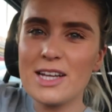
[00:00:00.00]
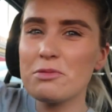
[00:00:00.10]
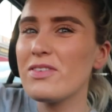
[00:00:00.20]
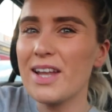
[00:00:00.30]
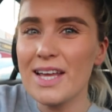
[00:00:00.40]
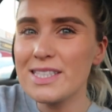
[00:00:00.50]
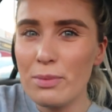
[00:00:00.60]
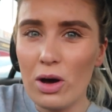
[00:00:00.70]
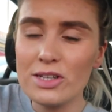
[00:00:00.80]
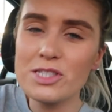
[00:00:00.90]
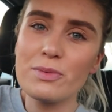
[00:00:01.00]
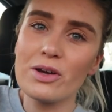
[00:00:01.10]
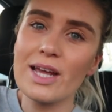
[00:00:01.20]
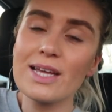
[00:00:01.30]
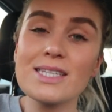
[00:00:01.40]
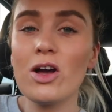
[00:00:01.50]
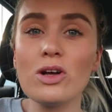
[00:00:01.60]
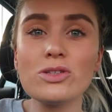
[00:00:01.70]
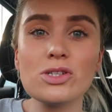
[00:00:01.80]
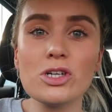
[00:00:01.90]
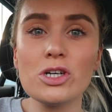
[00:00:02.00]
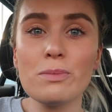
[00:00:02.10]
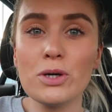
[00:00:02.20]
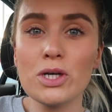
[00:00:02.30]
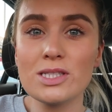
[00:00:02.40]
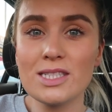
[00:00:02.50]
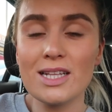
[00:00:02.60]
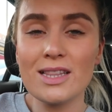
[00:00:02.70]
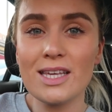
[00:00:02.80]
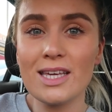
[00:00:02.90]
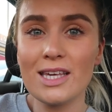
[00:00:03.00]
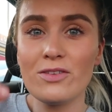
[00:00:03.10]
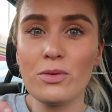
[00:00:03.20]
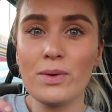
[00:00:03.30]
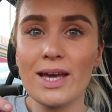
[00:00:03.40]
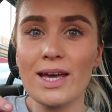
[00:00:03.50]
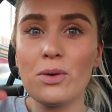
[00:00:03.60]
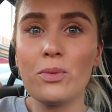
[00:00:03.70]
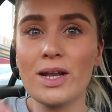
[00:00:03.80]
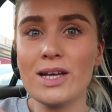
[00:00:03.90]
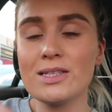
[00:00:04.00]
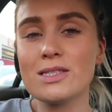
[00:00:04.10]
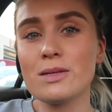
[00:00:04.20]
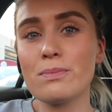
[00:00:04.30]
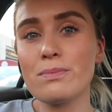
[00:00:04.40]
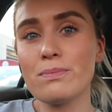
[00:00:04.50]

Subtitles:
I had a bit of a lazy morning, to be honest. I also posted the giveaway winners